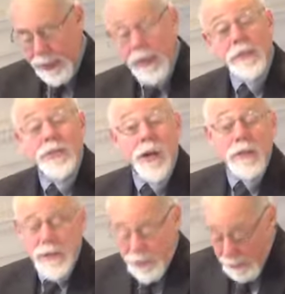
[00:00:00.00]
He
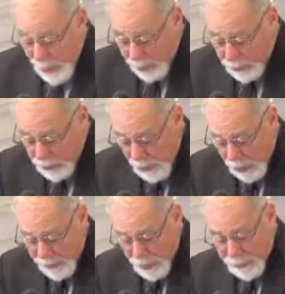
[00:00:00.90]
consulted for
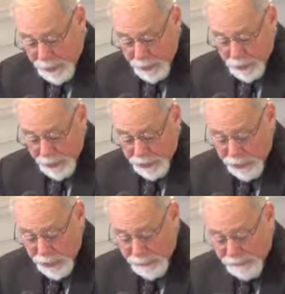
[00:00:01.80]
Microsoft up until
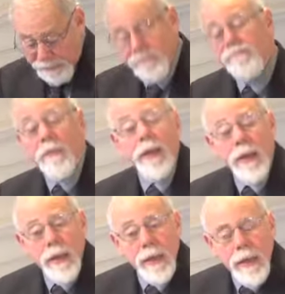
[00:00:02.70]
recently.
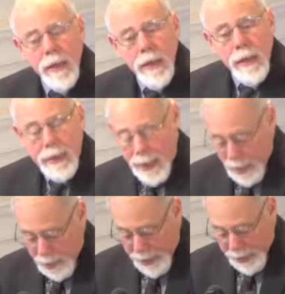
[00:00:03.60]
And
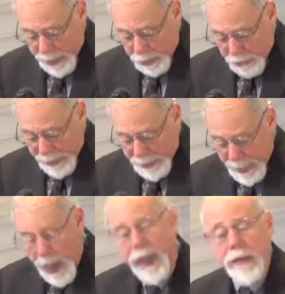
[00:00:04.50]
now he's
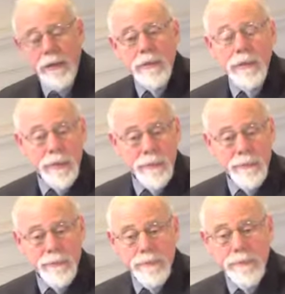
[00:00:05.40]
retired,
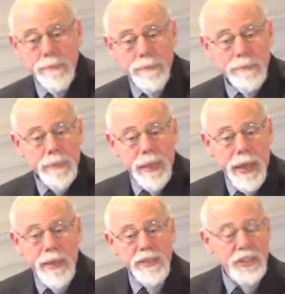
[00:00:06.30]

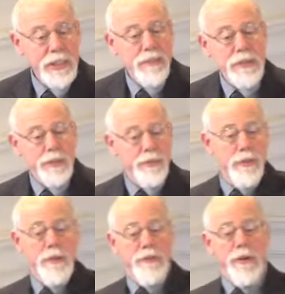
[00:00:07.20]
kind of severed
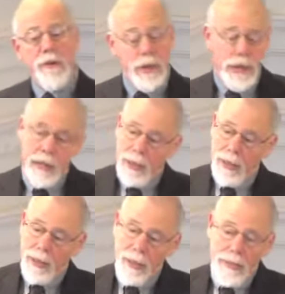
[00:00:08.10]
from
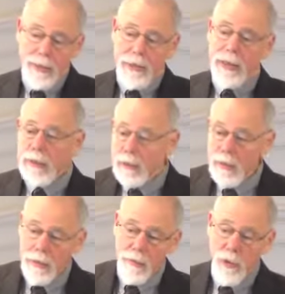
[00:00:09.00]
the
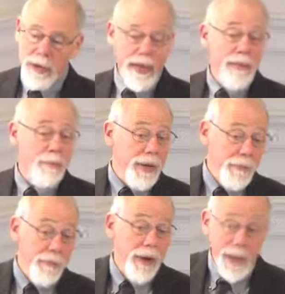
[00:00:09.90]
center of what he had
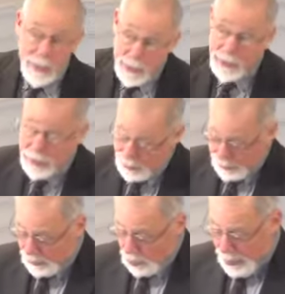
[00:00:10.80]
embraced
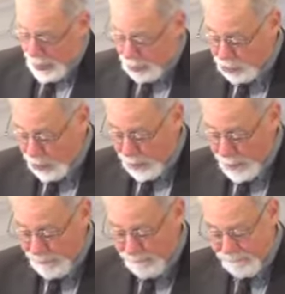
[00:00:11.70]
so passionately.